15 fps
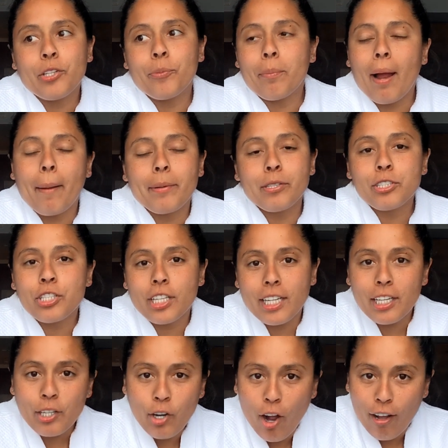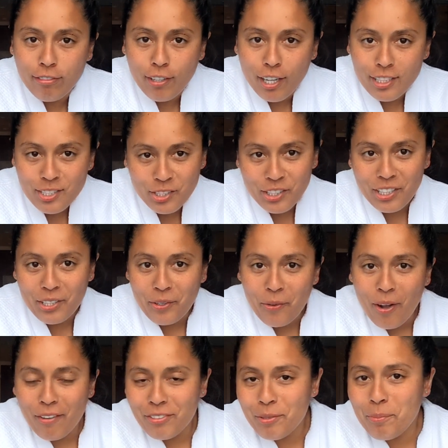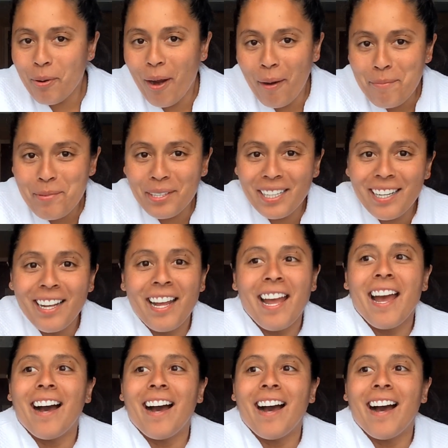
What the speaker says: you probably should get a golf cart so you can go off the property,